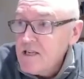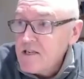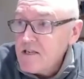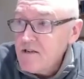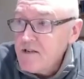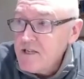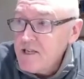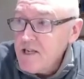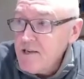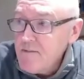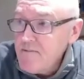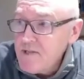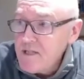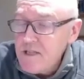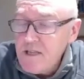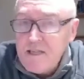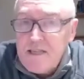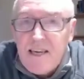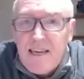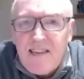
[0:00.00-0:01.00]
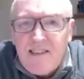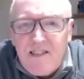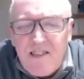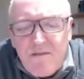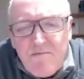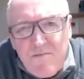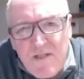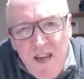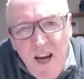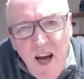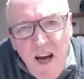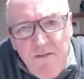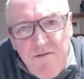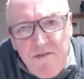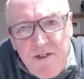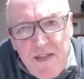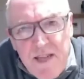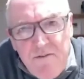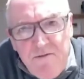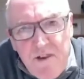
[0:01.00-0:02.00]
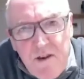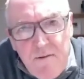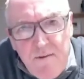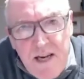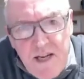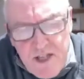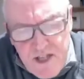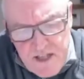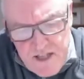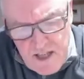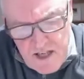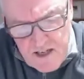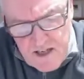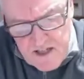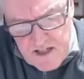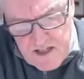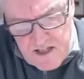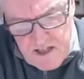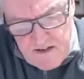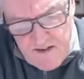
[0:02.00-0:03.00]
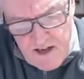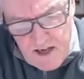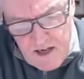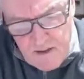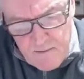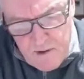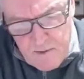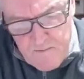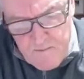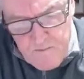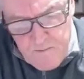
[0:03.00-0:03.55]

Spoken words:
So it seems to take some time for the inflammation in the lungs to develop.